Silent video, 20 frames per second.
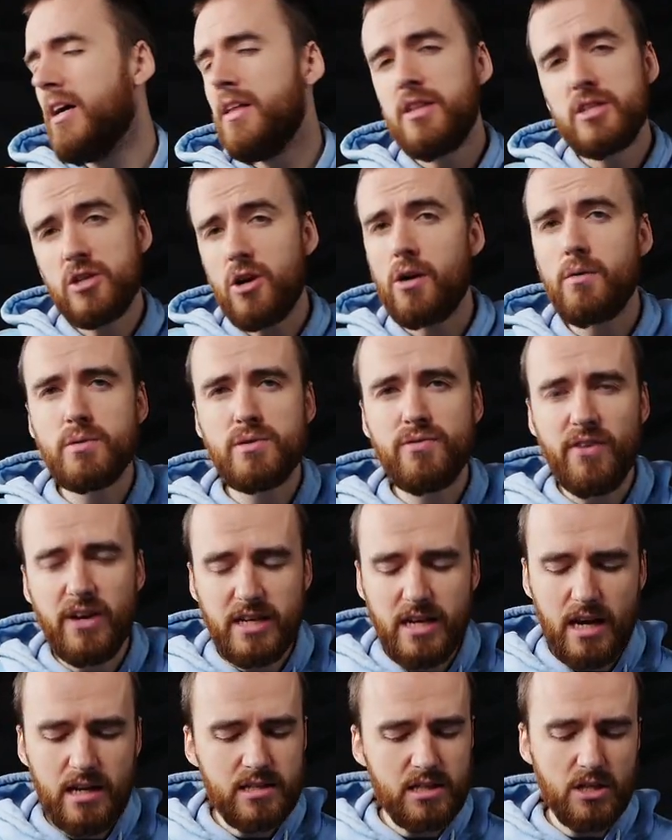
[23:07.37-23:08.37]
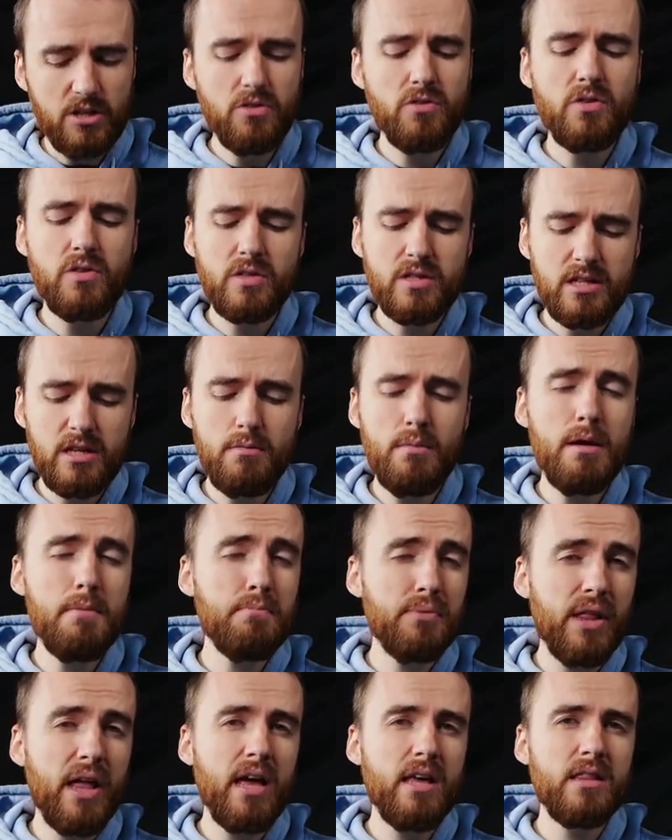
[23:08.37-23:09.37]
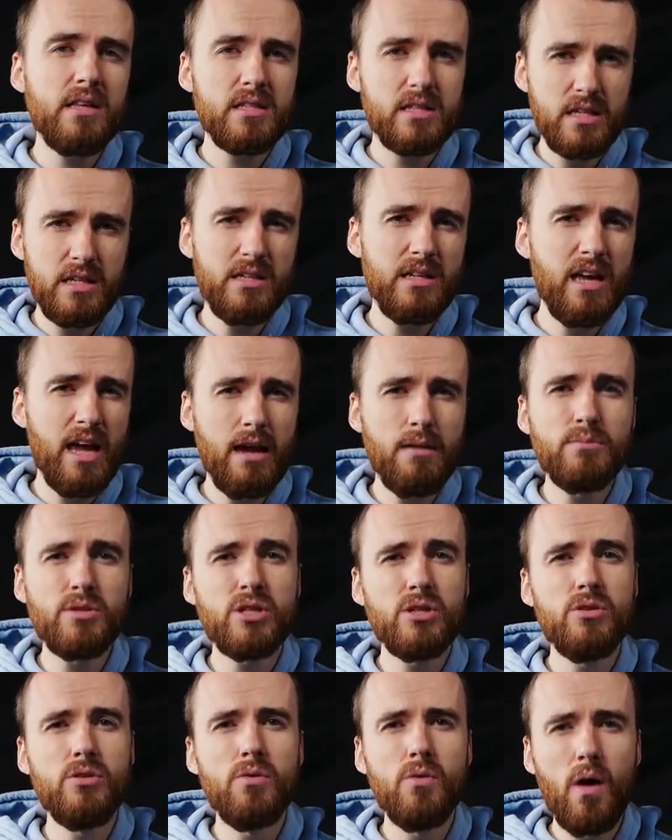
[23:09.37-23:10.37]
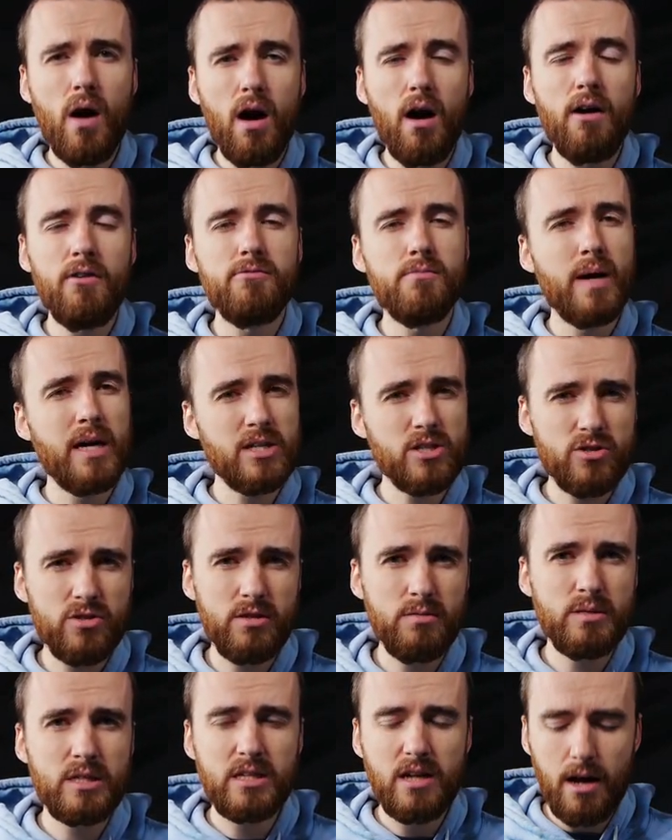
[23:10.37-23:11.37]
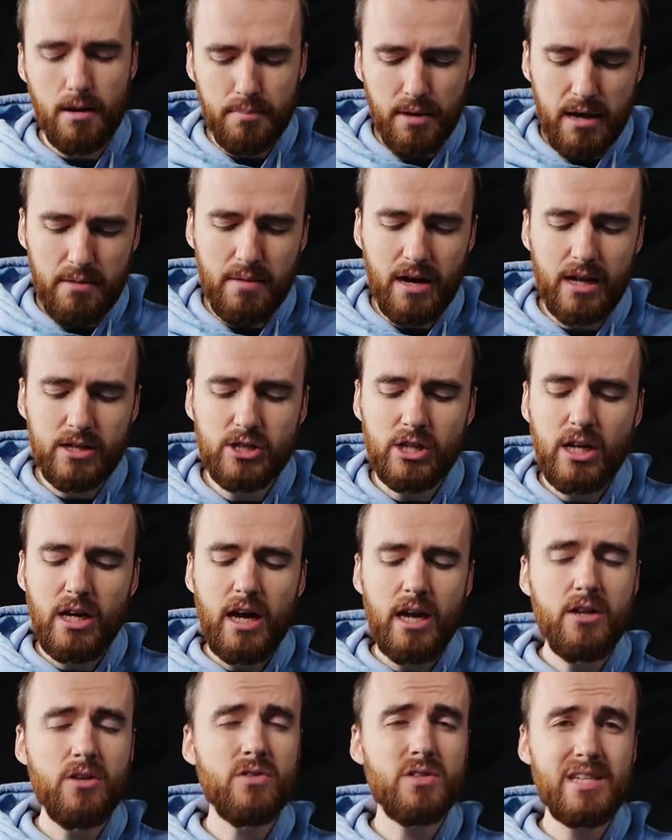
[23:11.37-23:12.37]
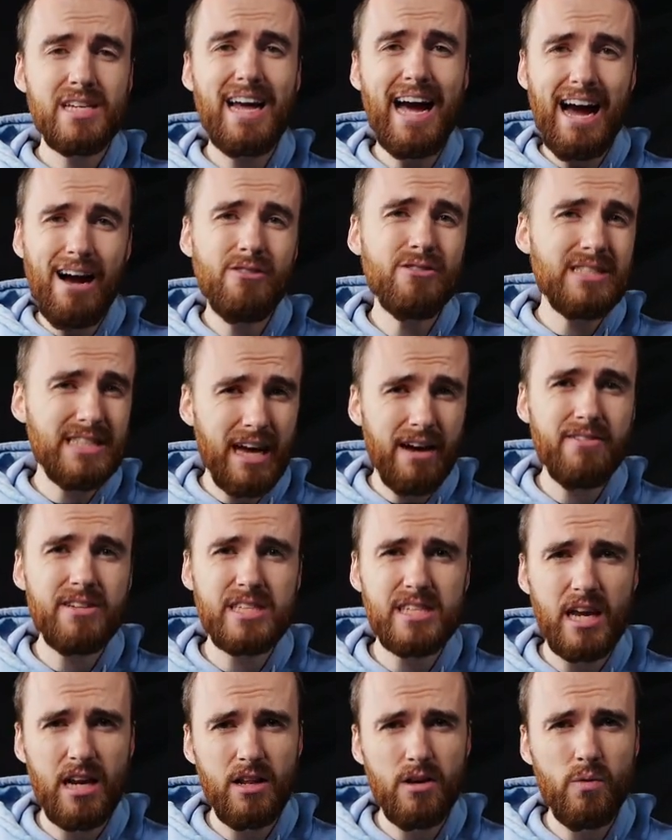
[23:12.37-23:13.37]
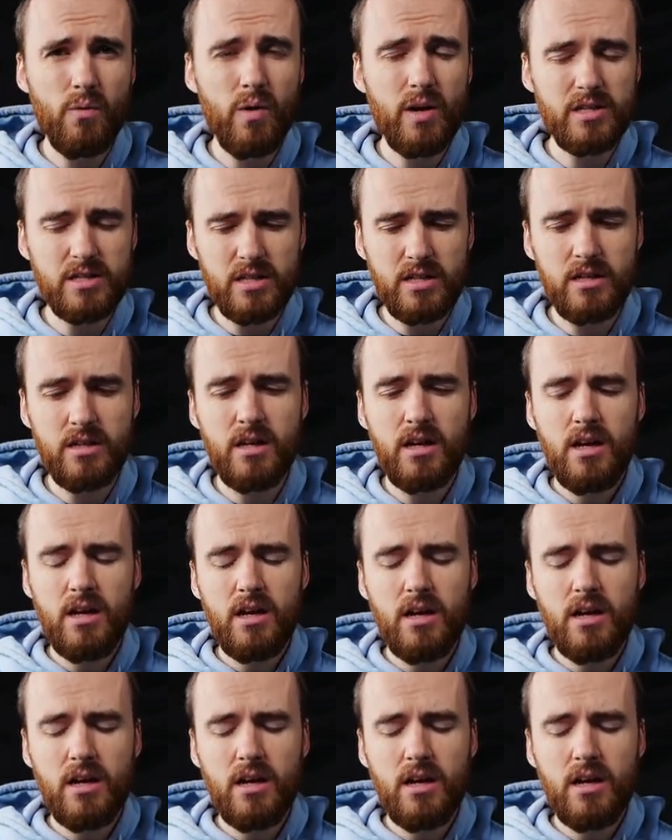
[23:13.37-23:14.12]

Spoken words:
This card was fantastic. You can see me playing this in Game 2 of my streamed top 8 match, and you can see how devastating it was and